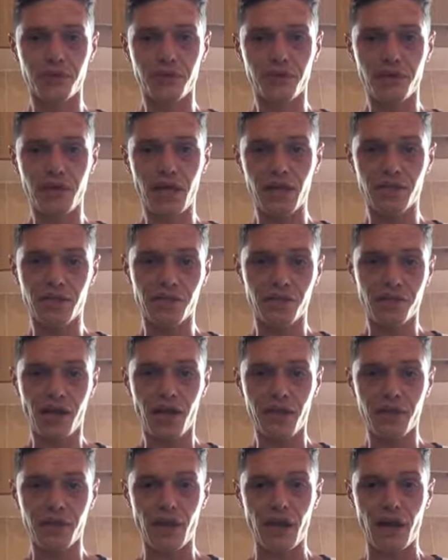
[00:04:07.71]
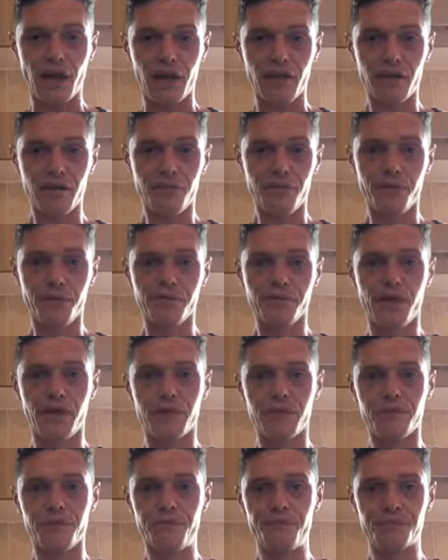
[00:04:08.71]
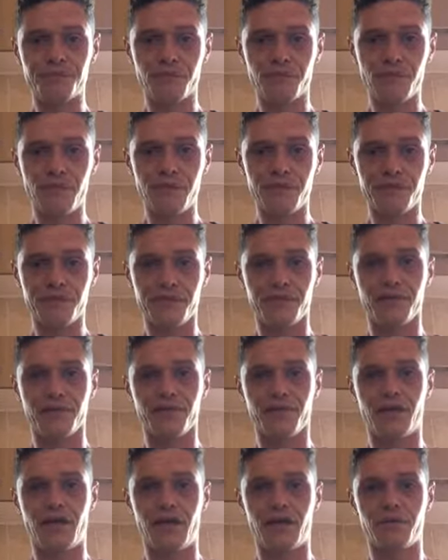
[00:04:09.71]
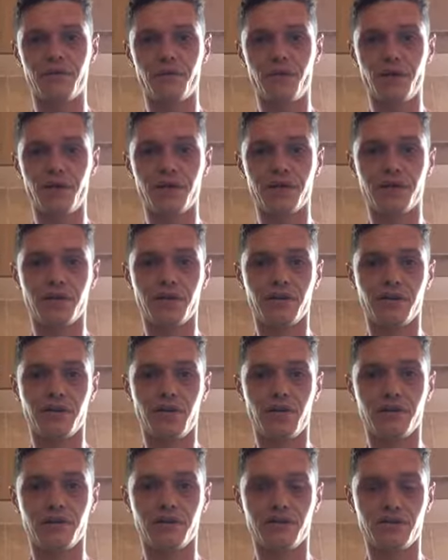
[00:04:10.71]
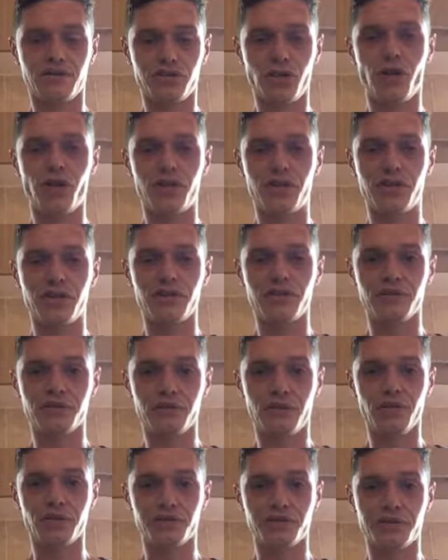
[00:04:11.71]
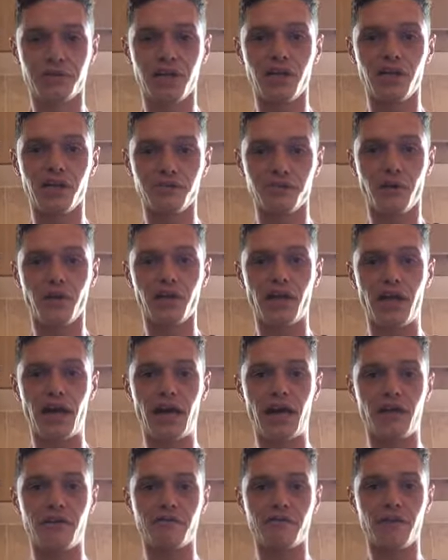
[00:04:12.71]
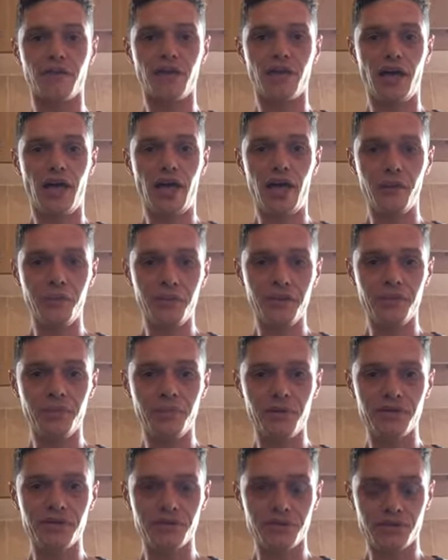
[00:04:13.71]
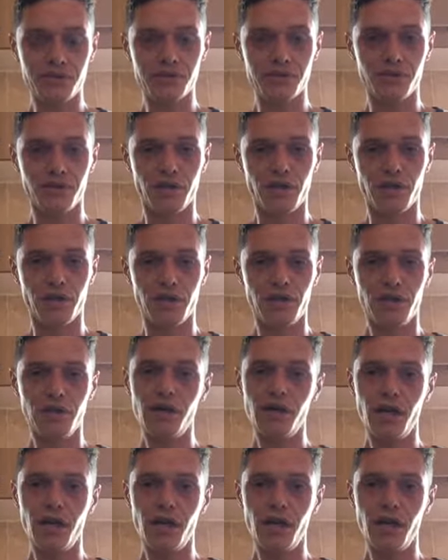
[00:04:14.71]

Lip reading: We'll get that, but then if they're like working and showing good skills what they have, helping the business grow,